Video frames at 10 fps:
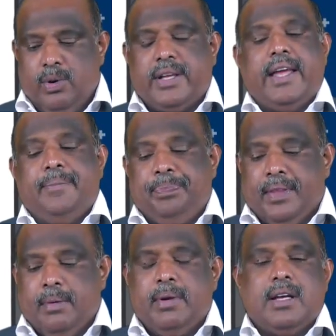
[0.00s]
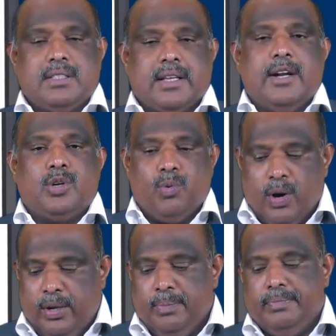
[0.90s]
Okay, because the
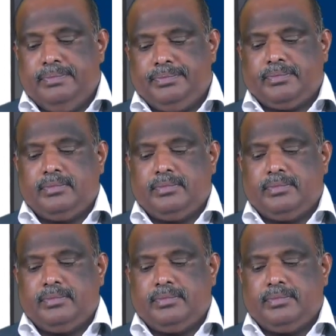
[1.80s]
control volume.